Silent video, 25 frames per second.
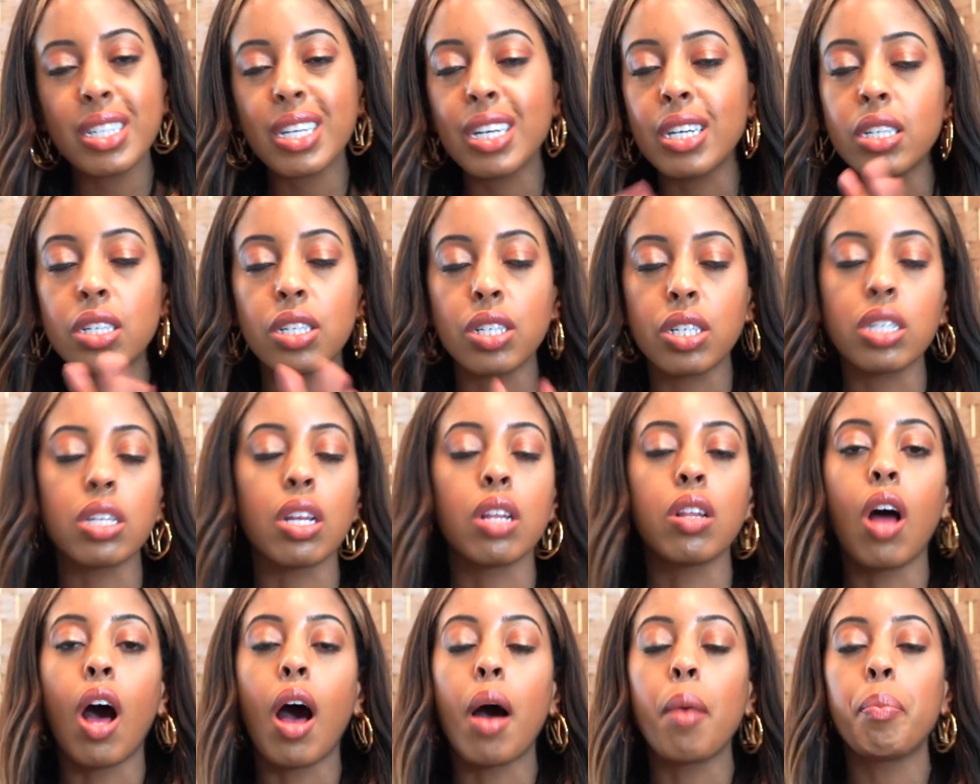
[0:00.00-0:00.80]
It's just a
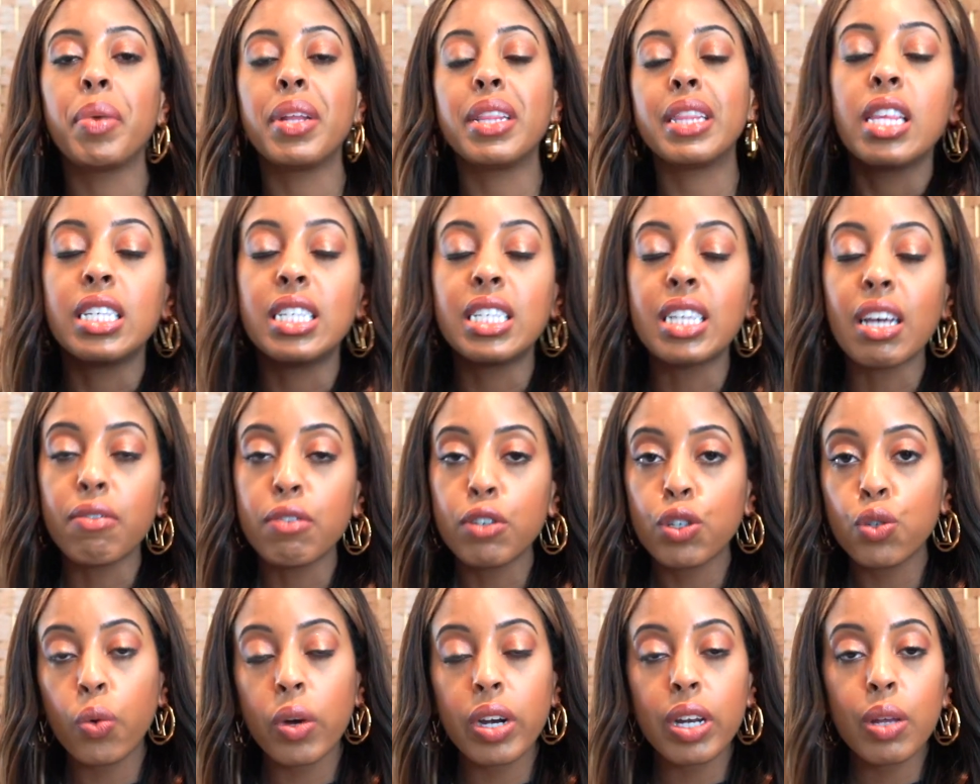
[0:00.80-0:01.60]
lot. But the
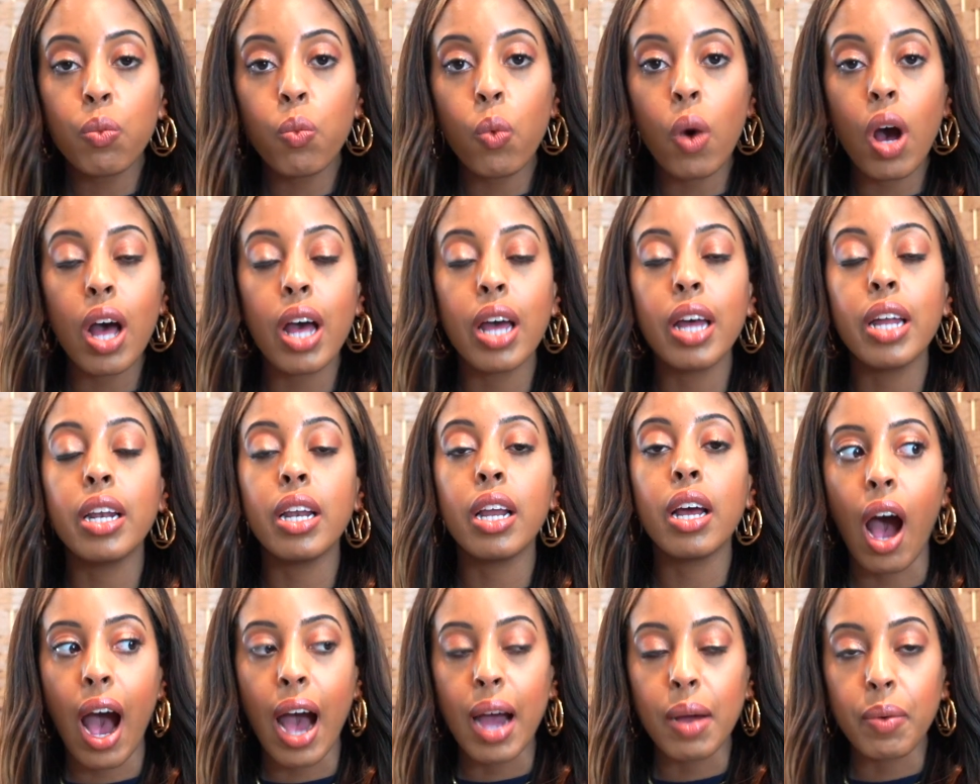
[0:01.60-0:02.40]
721
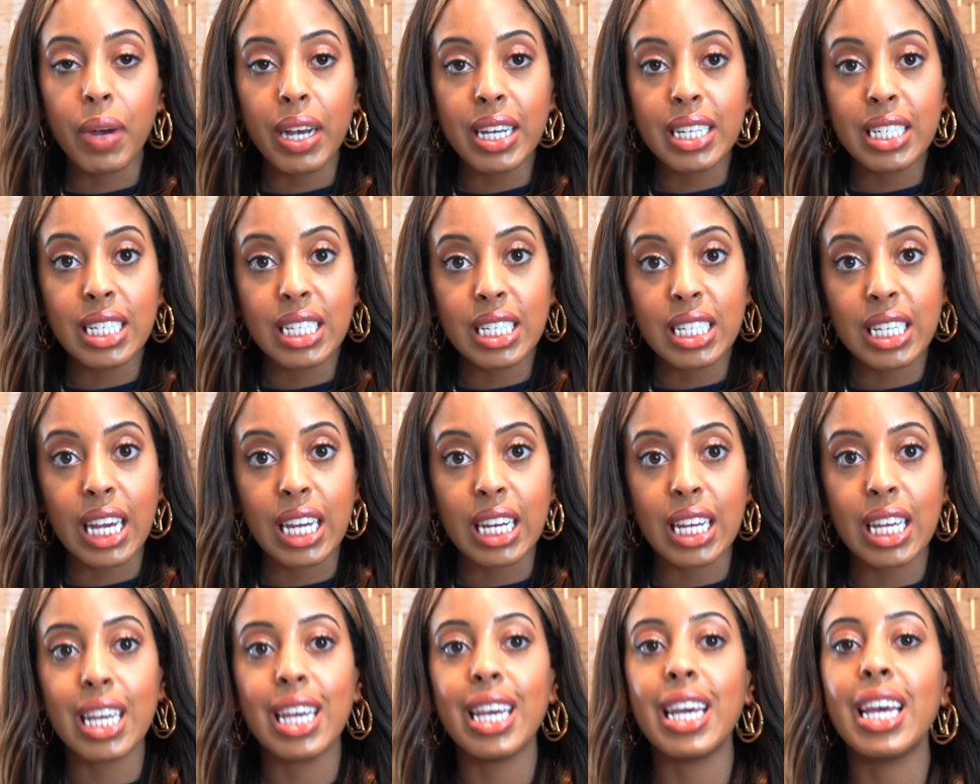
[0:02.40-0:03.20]
High Rise
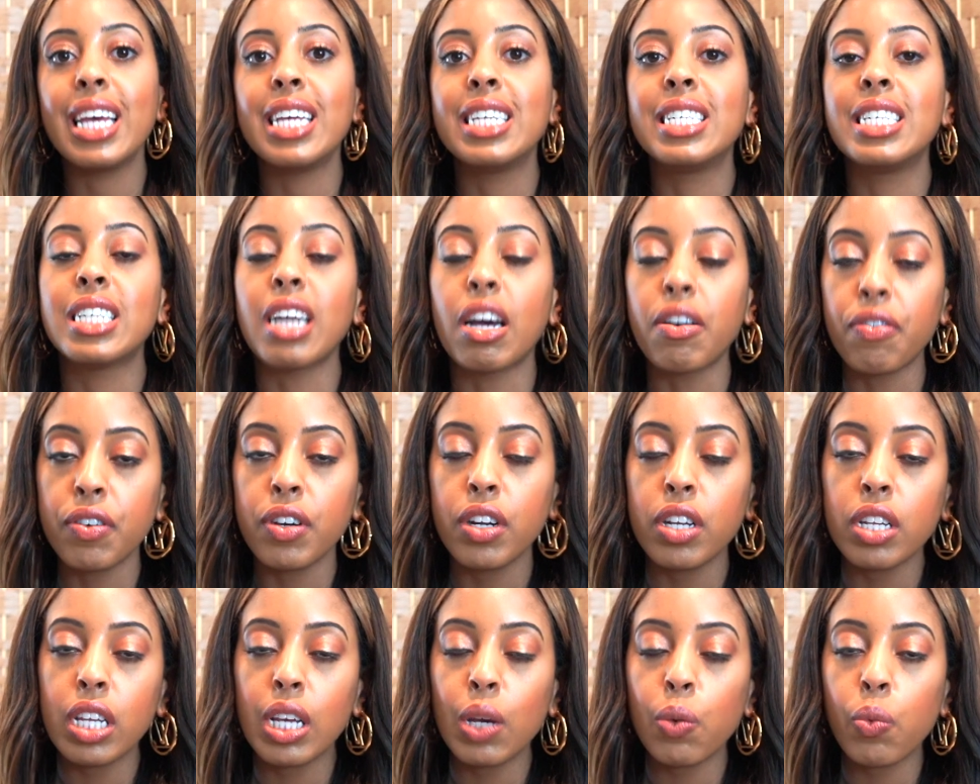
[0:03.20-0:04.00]
Skinny is
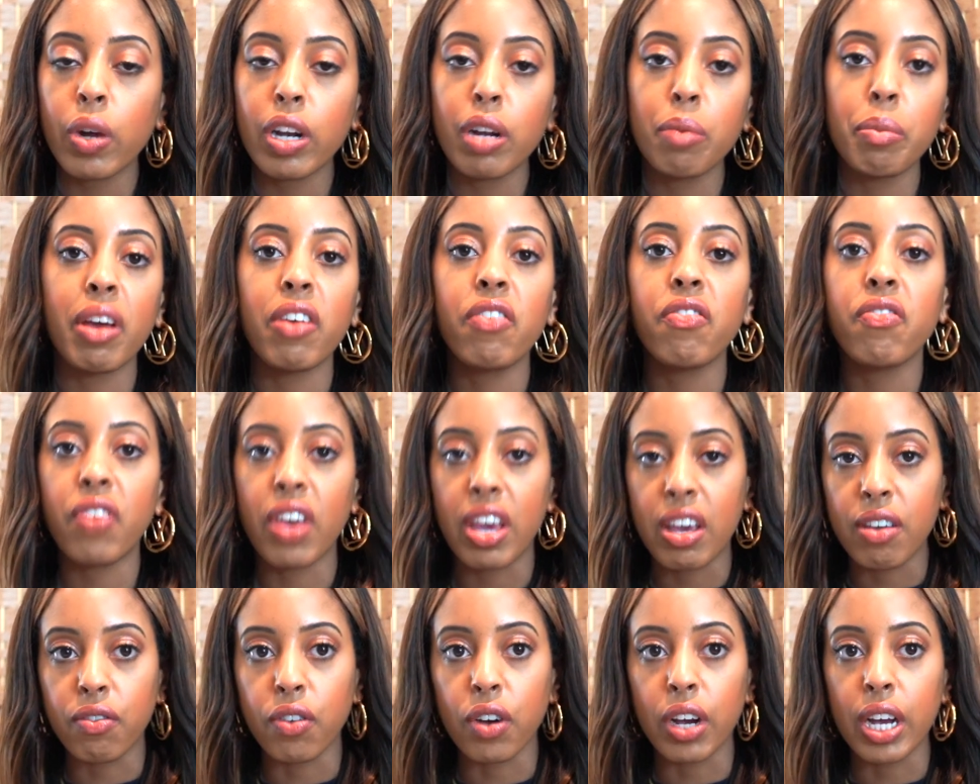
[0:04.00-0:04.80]
definitely one of my
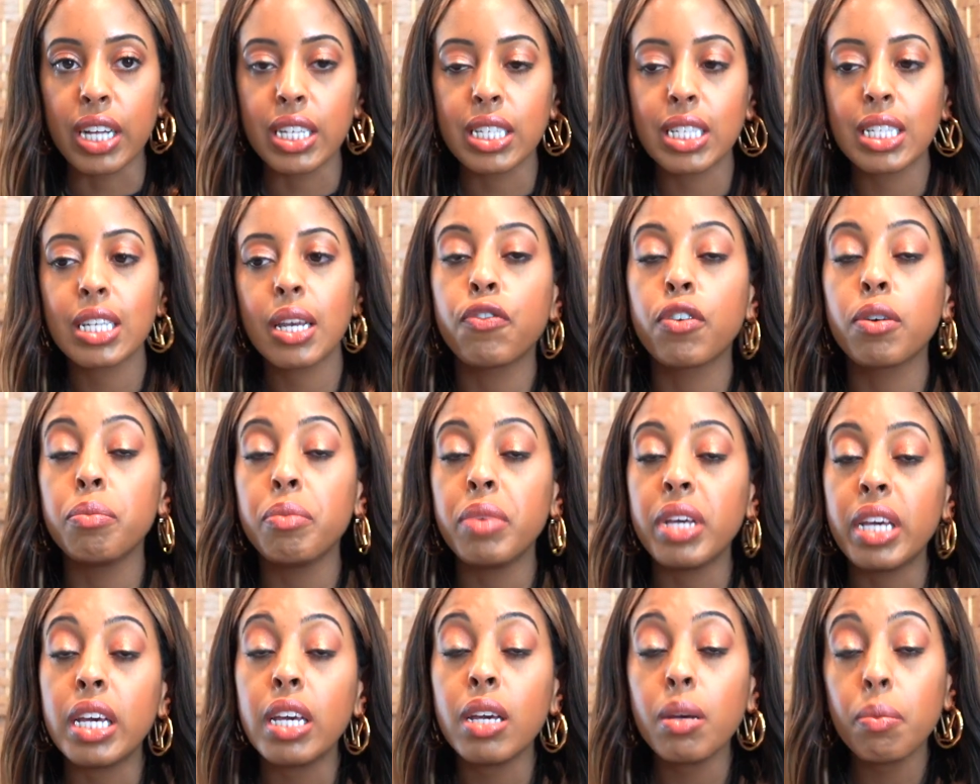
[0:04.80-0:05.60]
favorites. For
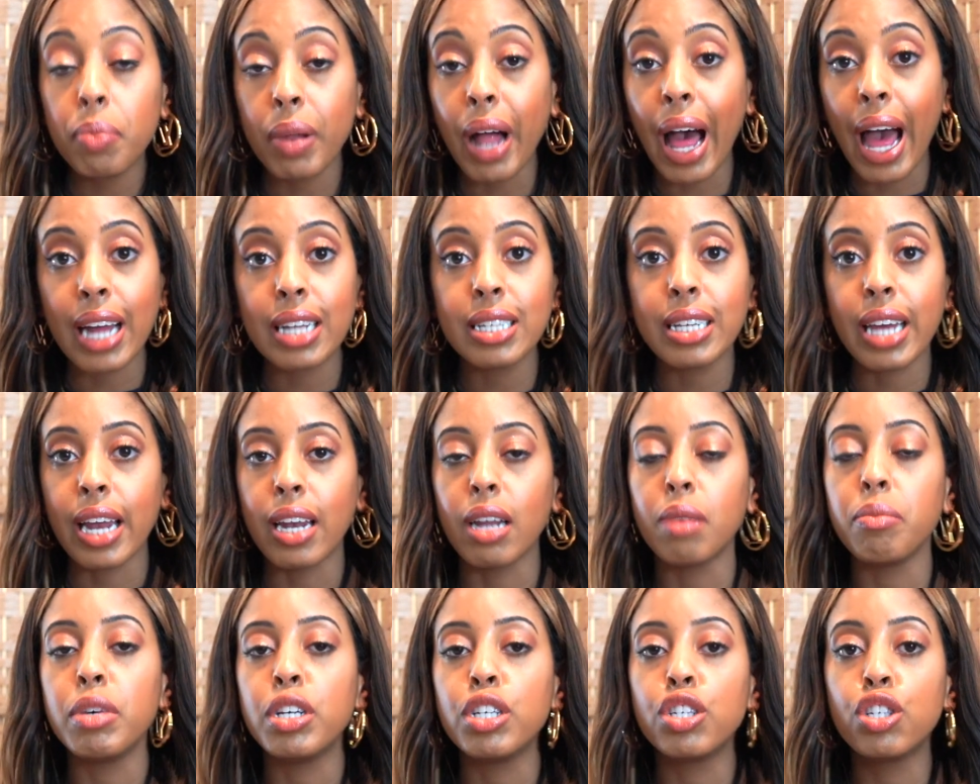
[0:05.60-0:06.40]
me, black
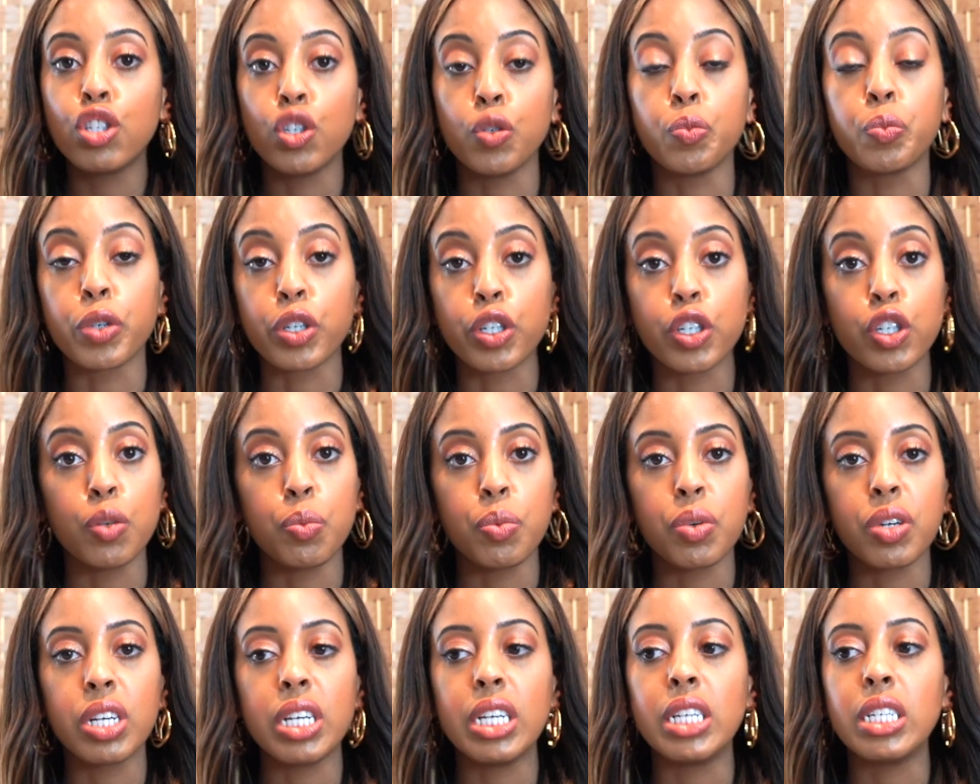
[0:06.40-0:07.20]
denim is super
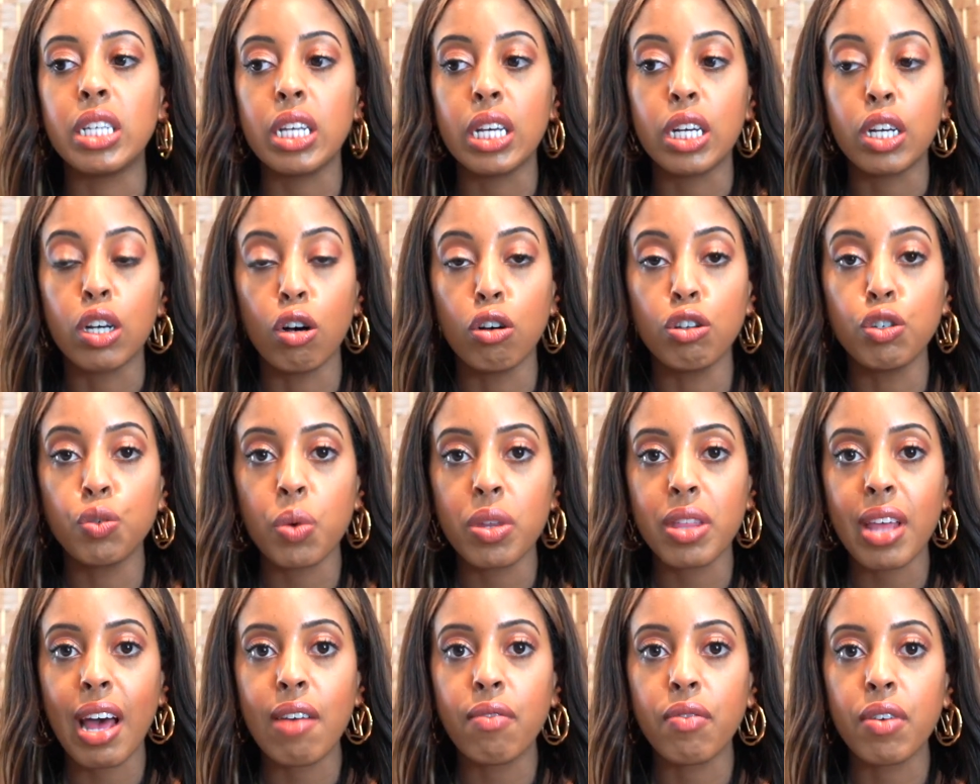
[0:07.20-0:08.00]
easy. It goes
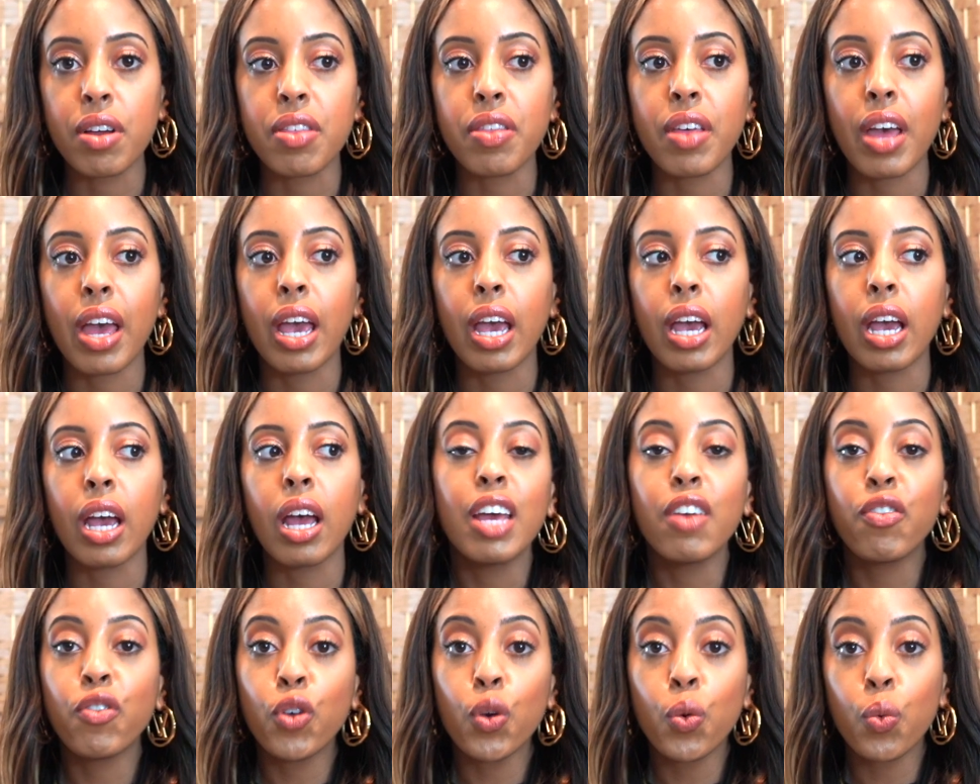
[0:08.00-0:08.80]
with everything.
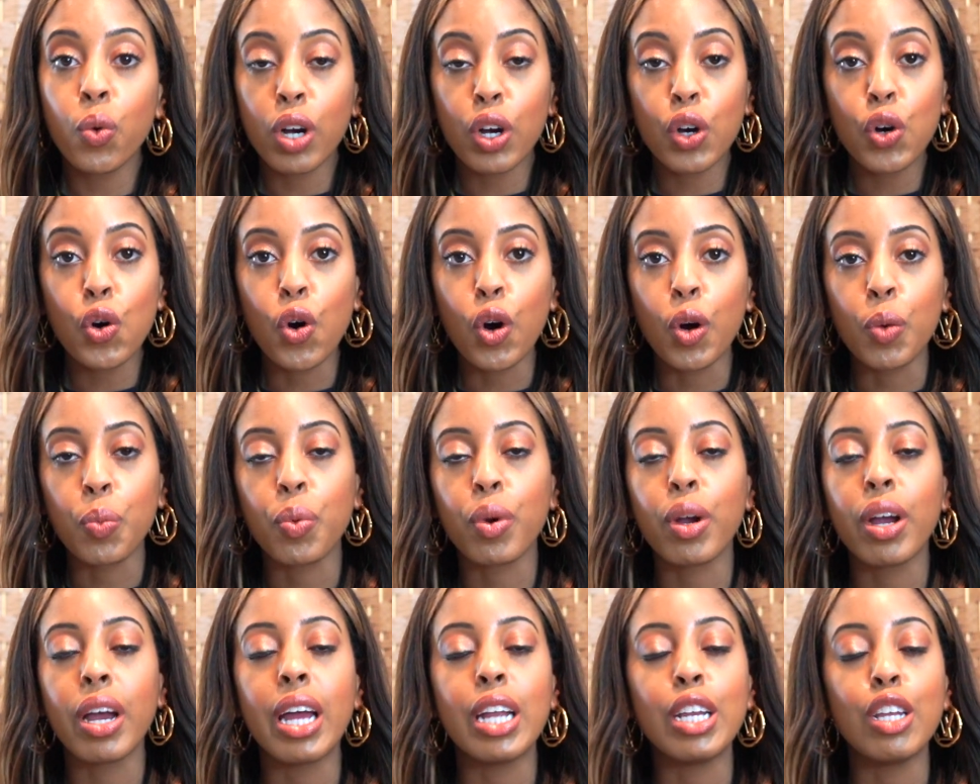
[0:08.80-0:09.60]
If you work
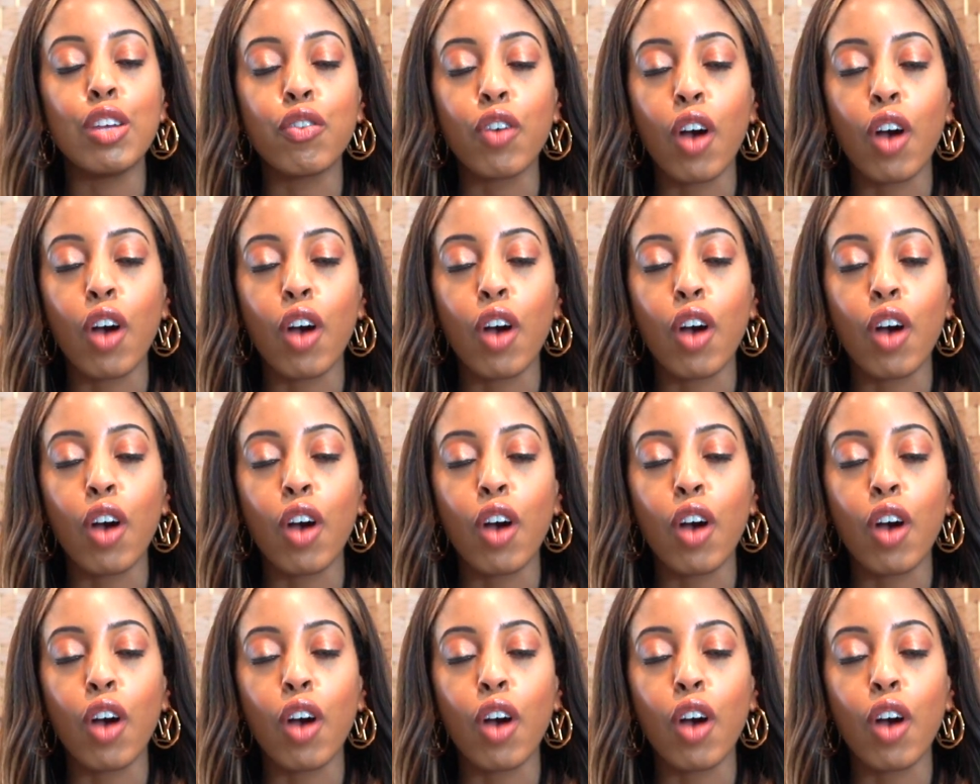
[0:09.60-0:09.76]
corporate and you've